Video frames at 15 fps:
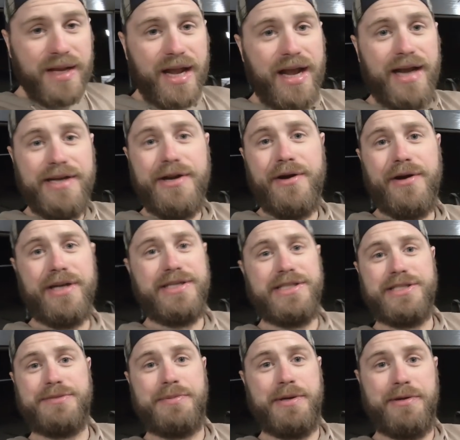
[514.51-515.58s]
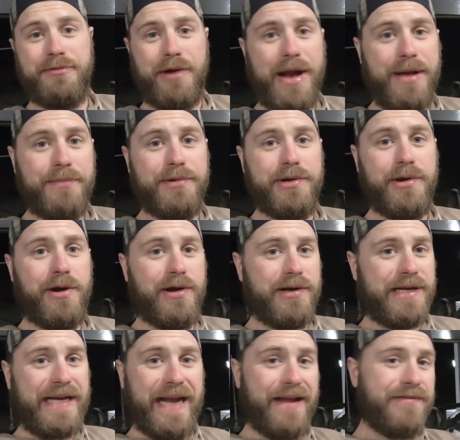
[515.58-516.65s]
I know I've just been rambling
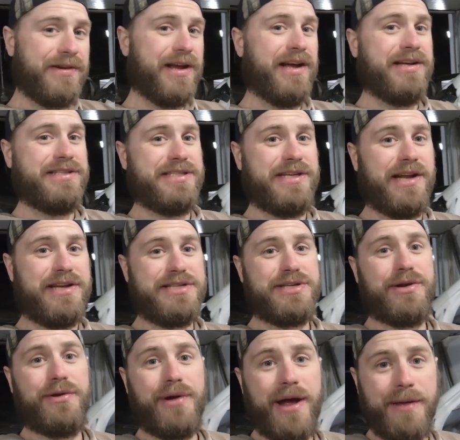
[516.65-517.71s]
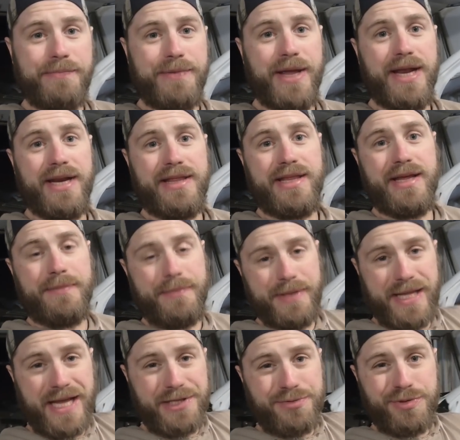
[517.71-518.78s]
on, gave you guys a nice little update, I think, but
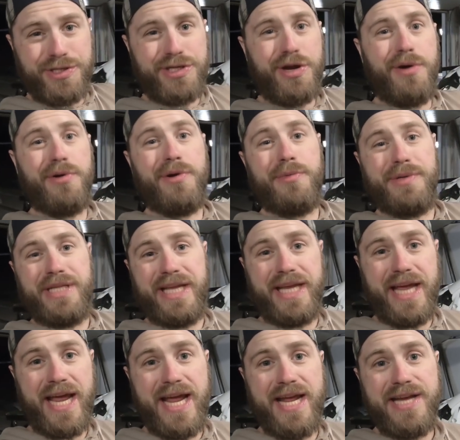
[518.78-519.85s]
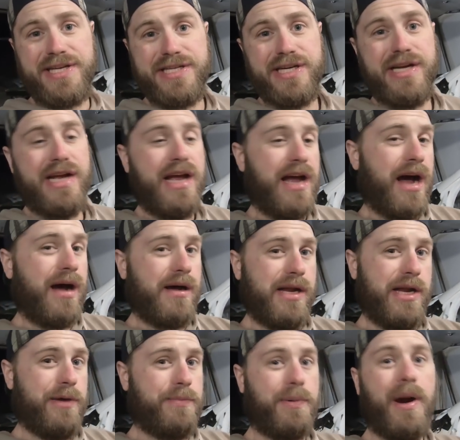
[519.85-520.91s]
that's what's going on with the cage.
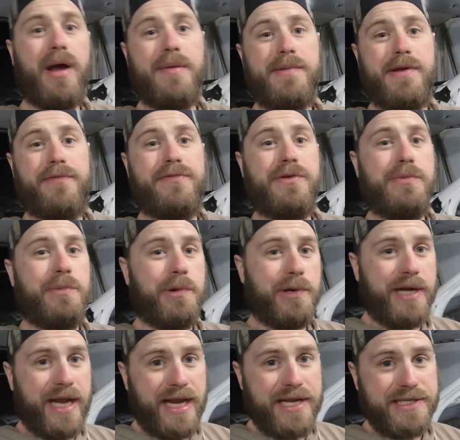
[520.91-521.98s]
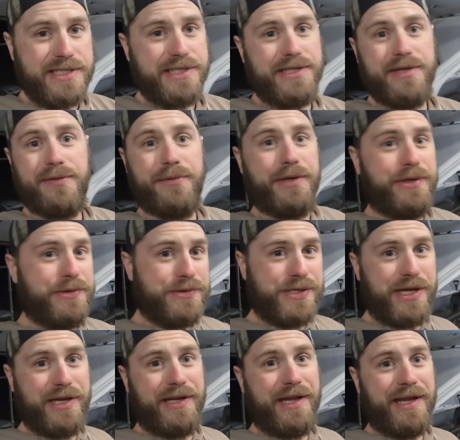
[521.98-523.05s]
It'll probably be a few more days until we do
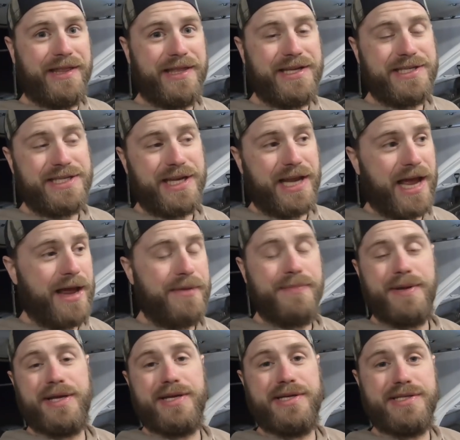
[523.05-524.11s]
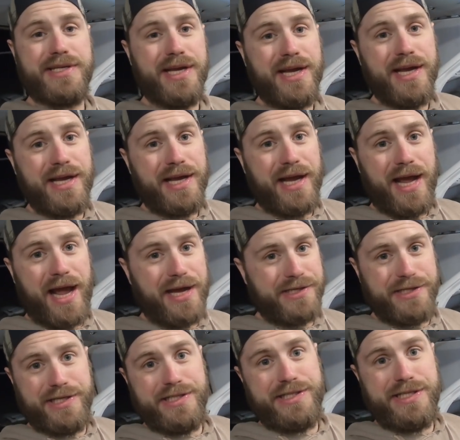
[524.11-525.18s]
something like this again, because
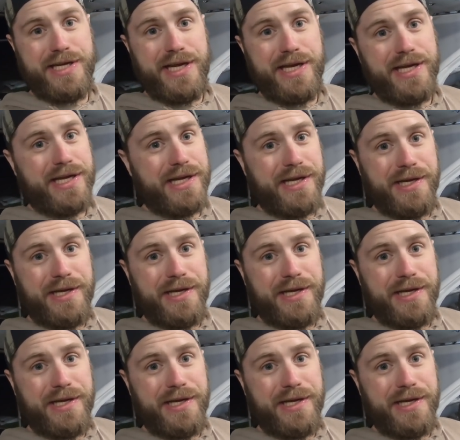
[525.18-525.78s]
as you can see,